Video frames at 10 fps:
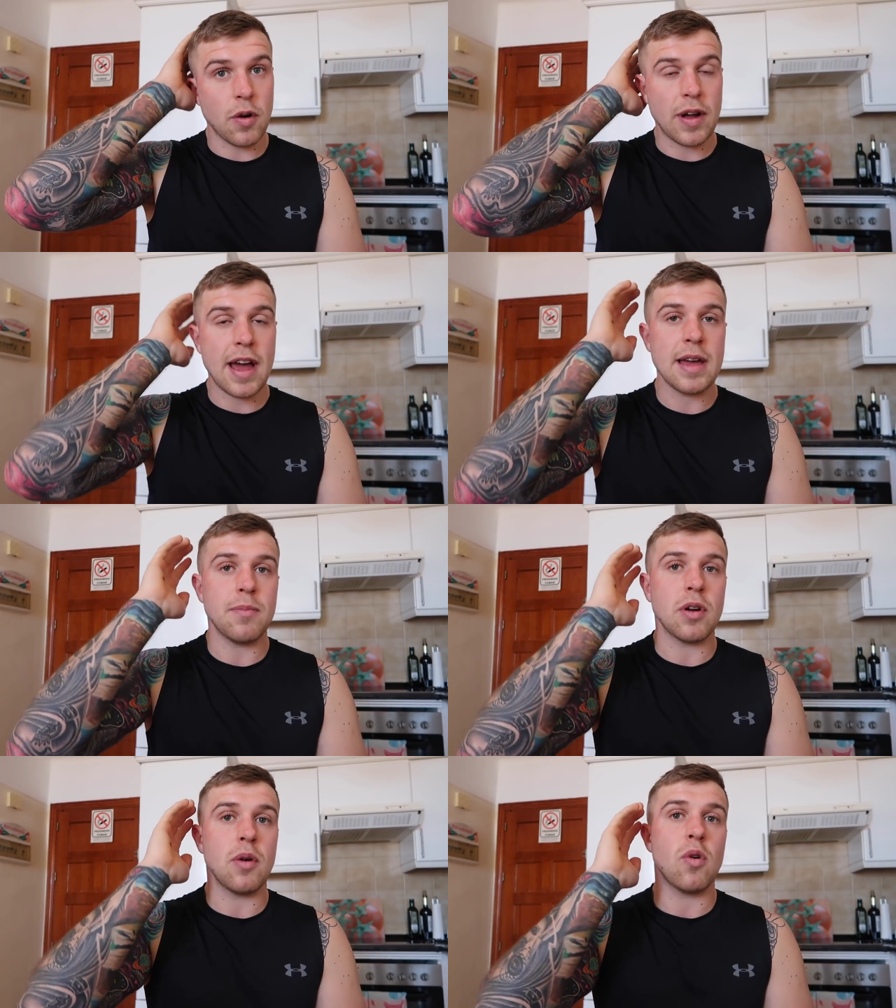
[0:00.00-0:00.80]
okay,
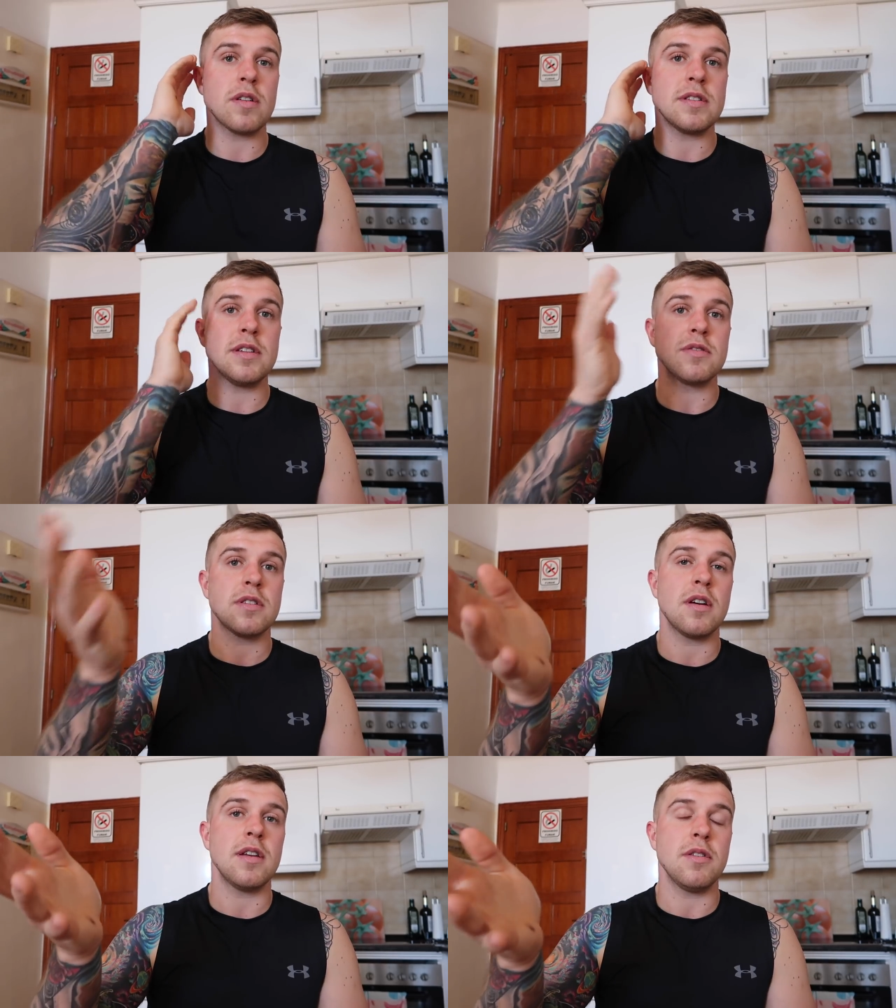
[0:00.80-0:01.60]
but I wasn't
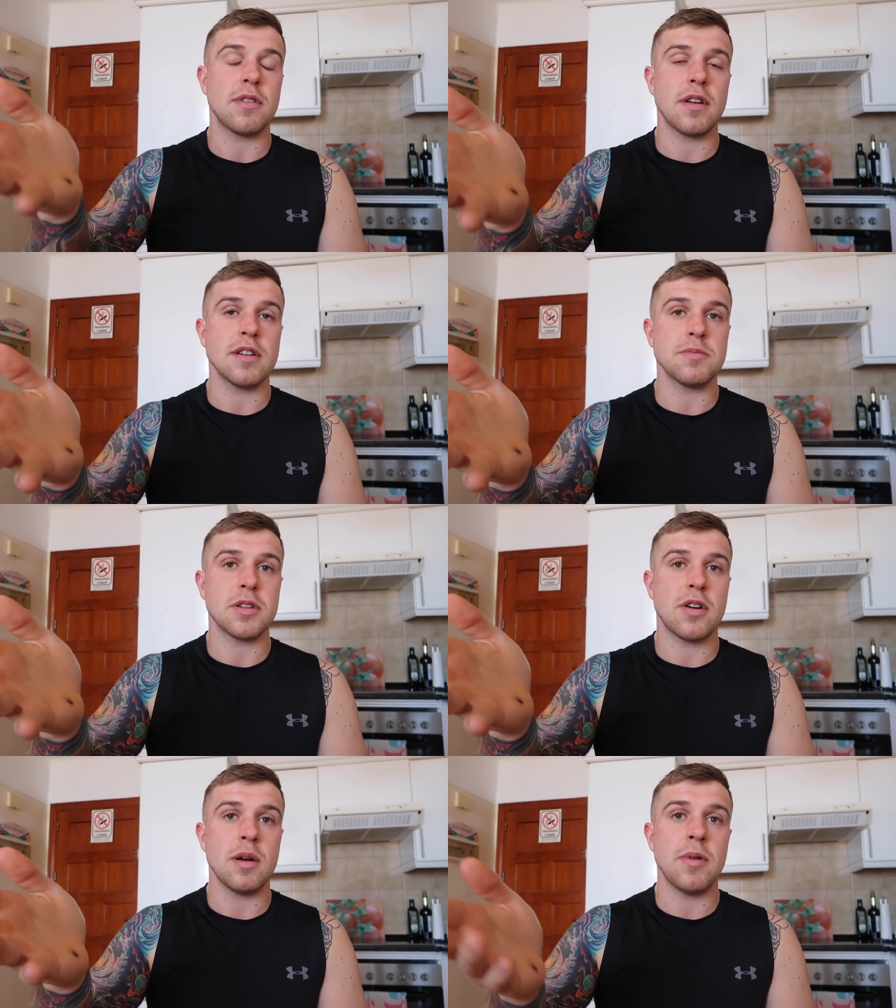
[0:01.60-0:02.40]
utilizing my
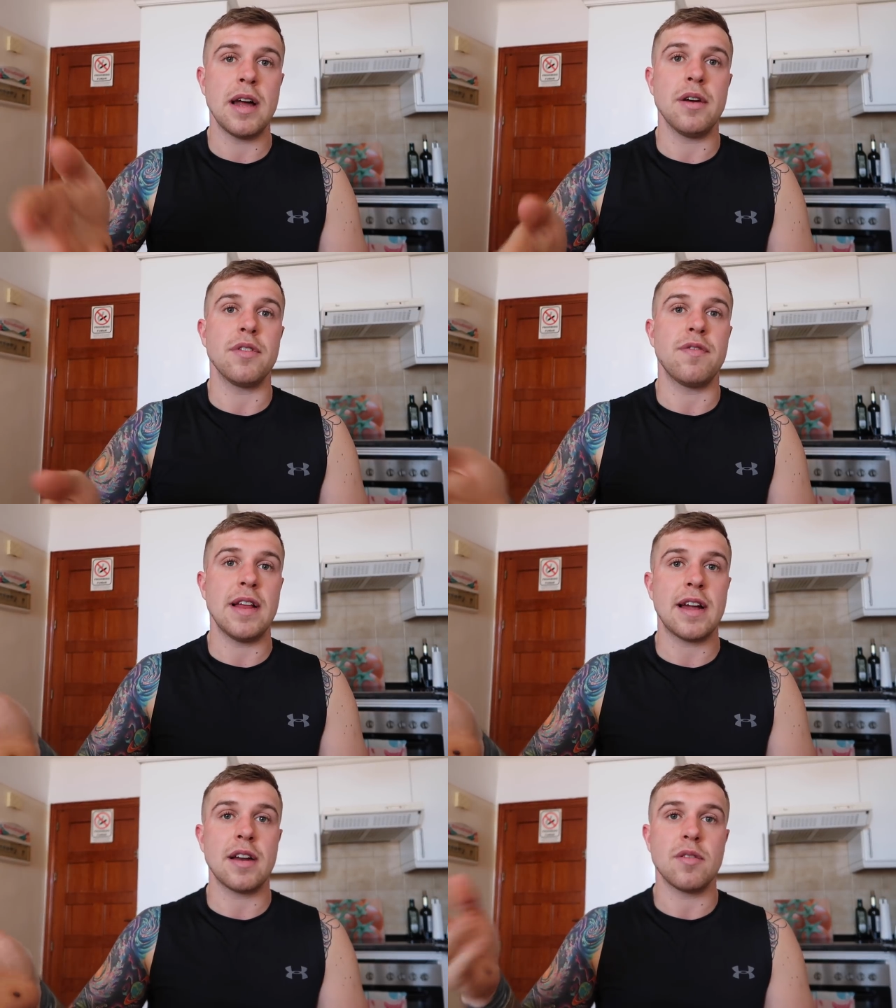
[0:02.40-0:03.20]
time well. I was
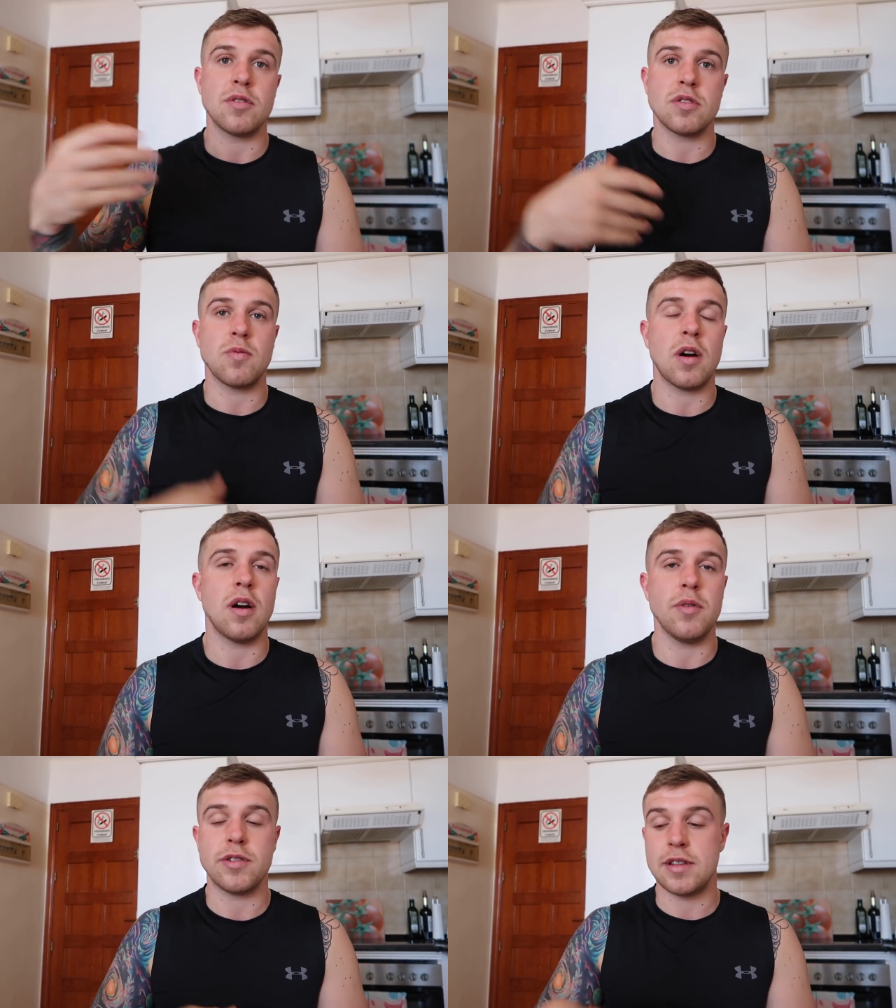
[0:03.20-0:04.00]
flicking, I
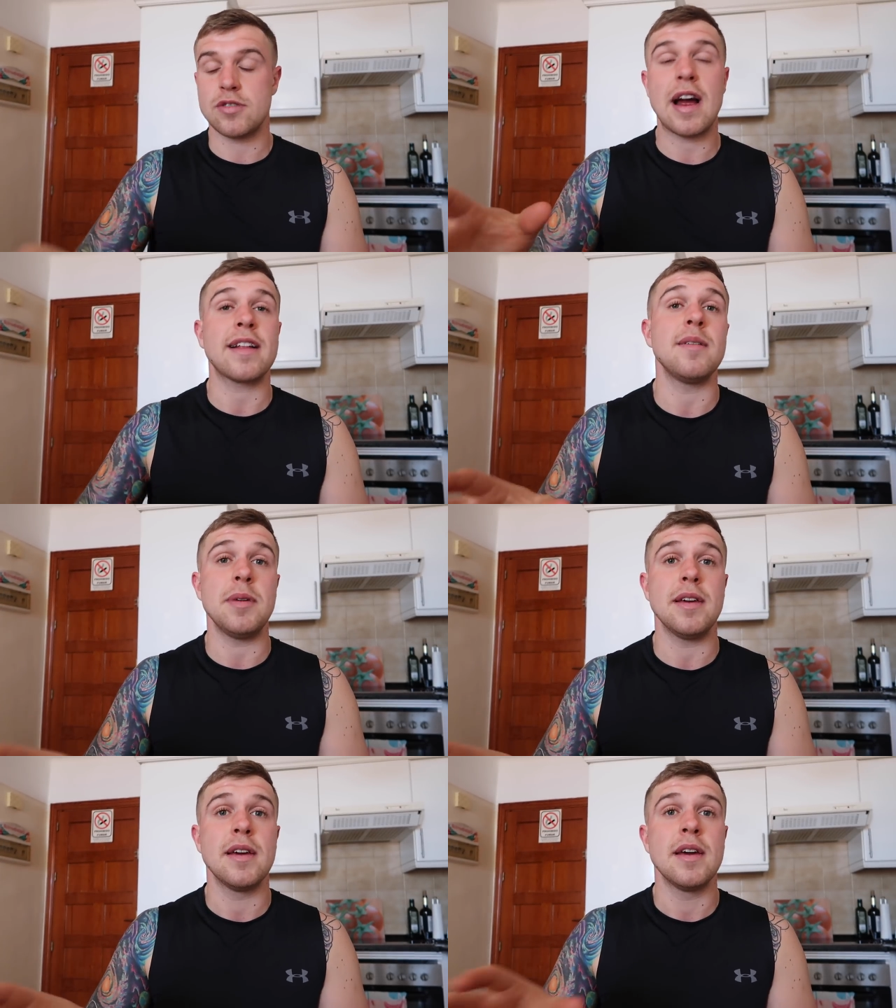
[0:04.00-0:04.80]
was distracting
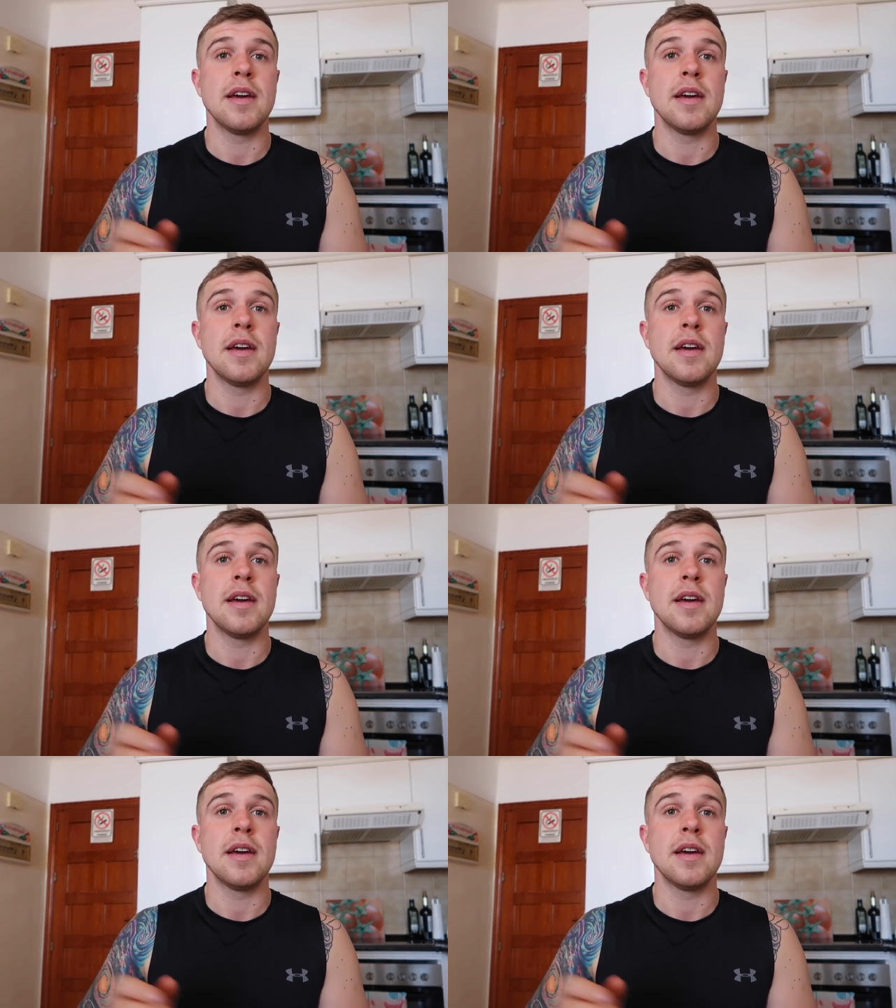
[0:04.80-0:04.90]
me.